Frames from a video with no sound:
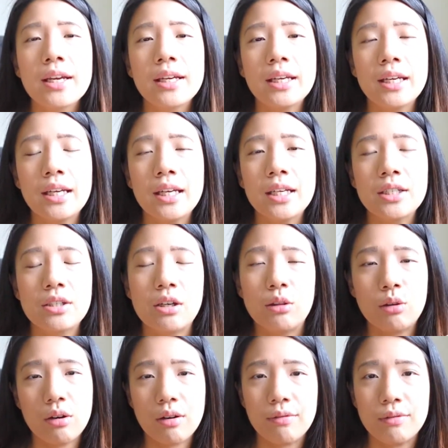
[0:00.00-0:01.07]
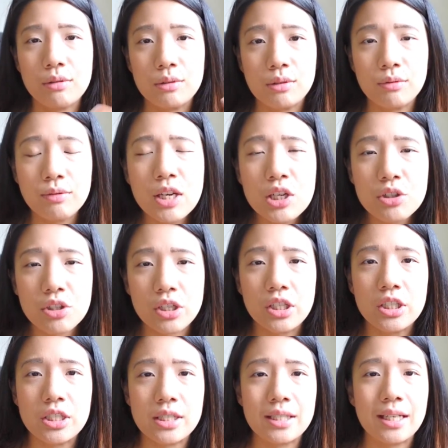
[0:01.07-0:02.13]
and a lot of those
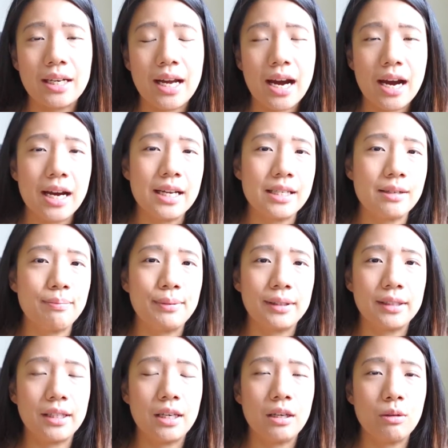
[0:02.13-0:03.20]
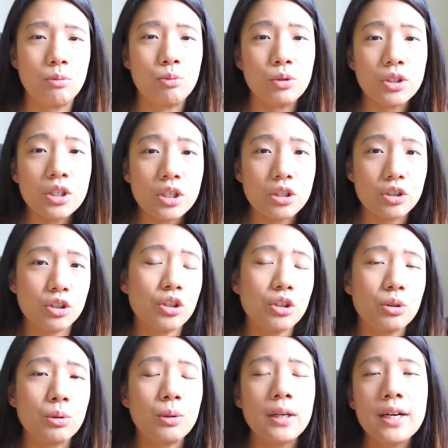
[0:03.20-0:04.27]
features that I typically would
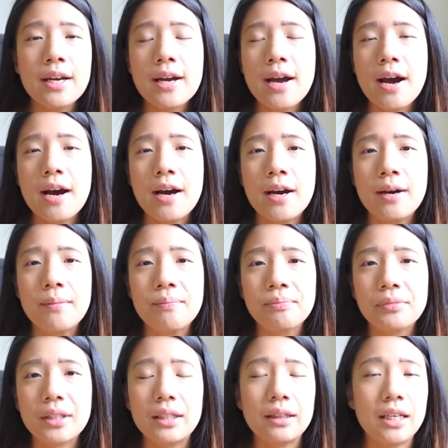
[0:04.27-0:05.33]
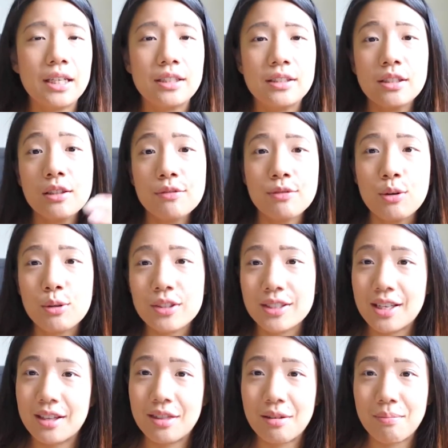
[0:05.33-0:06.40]
do, like
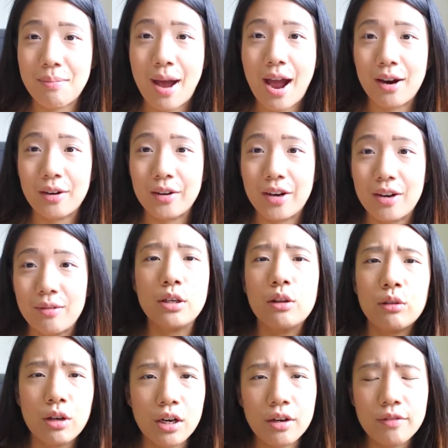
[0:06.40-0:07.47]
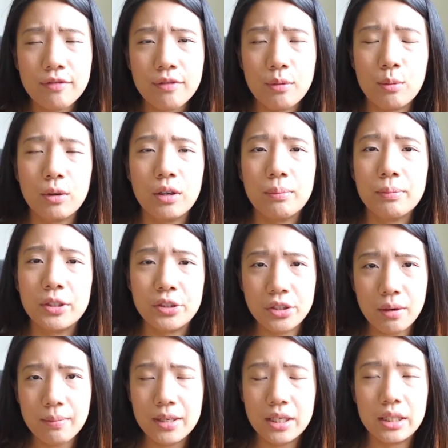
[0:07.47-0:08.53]
defocusing the background, a lot of
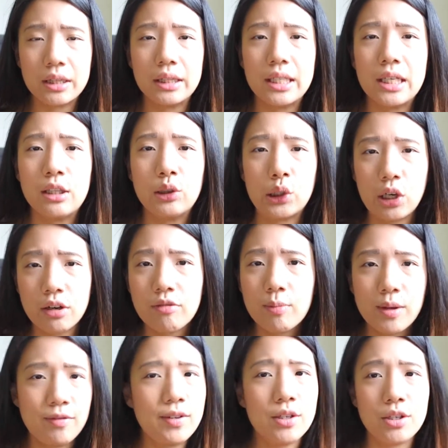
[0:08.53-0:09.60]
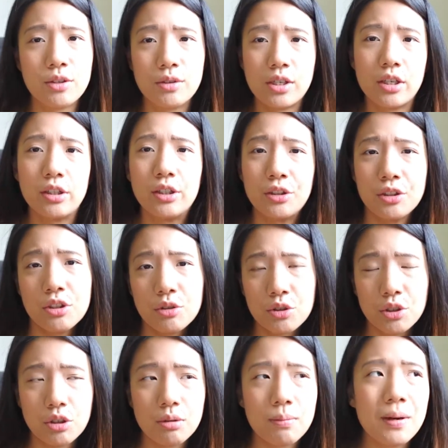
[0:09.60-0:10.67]
my videos here on
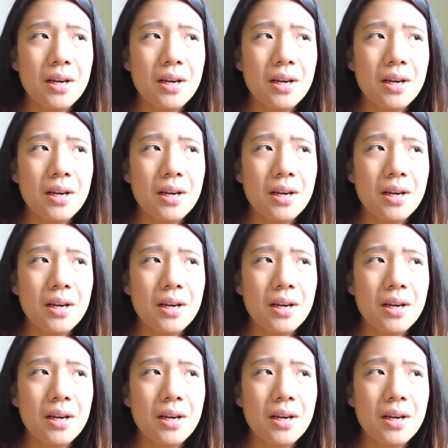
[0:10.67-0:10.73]
YouTube